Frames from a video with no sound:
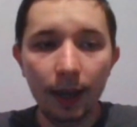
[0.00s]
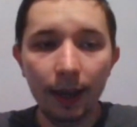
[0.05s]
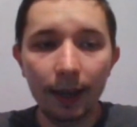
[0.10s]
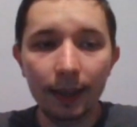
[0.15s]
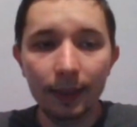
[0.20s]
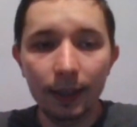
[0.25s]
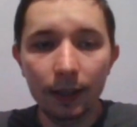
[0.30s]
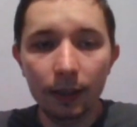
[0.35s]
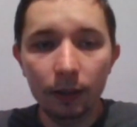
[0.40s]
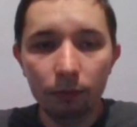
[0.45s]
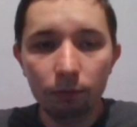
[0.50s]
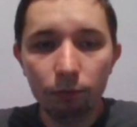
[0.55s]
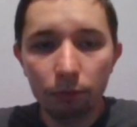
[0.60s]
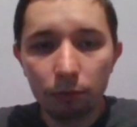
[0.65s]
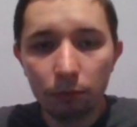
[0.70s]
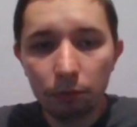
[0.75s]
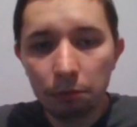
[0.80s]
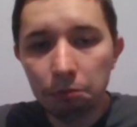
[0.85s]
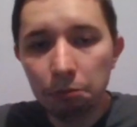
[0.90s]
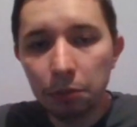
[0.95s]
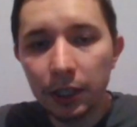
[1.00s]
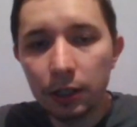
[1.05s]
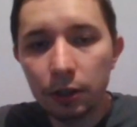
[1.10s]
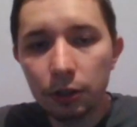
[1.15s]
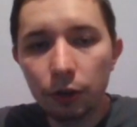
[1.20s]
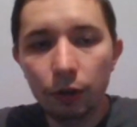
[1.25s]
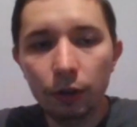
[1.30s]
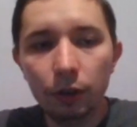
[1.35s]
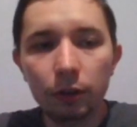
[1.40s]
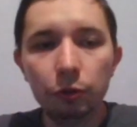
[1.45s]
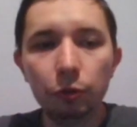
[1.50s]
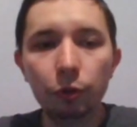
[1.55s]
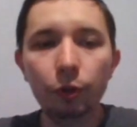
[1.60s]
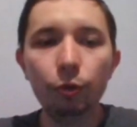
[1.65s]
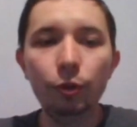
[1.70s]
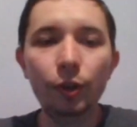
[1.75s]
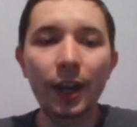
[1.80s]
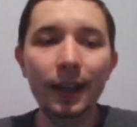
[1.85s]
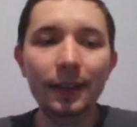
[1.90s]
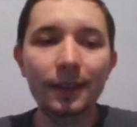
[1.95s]
And then he's going to
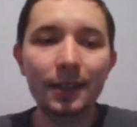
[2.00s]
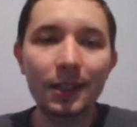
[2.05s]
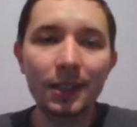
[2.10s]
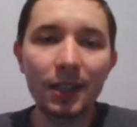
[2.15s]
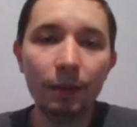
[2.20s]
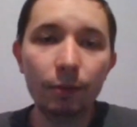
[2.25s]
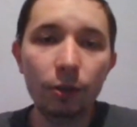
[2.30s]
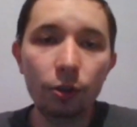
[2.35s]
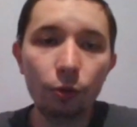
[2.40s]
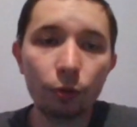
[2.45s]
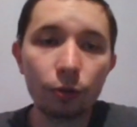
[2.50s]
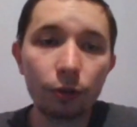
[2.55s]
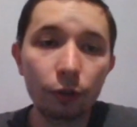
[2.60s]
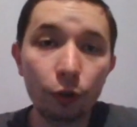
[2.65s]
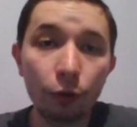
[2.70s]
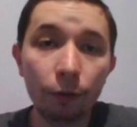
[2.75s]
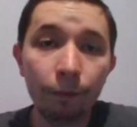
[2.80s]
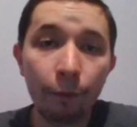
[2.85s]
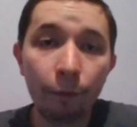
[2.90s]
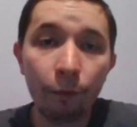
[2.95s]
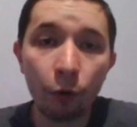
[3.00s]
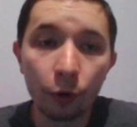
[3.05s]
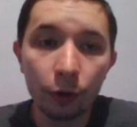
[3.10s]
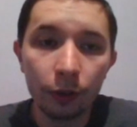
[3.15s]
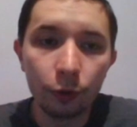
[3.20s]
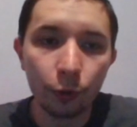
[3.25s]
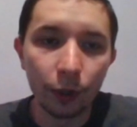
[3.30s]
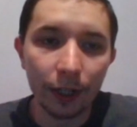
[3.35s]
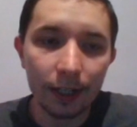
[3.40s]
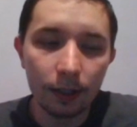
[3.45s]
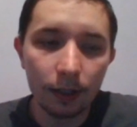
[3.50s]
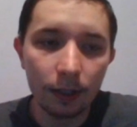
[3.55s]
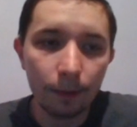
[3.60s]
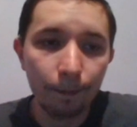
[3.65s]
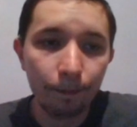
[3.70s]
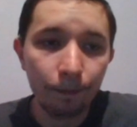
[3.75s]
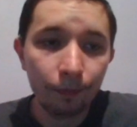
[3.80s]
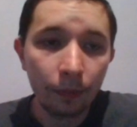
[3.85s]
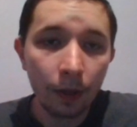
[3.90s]
create some sort of fortress.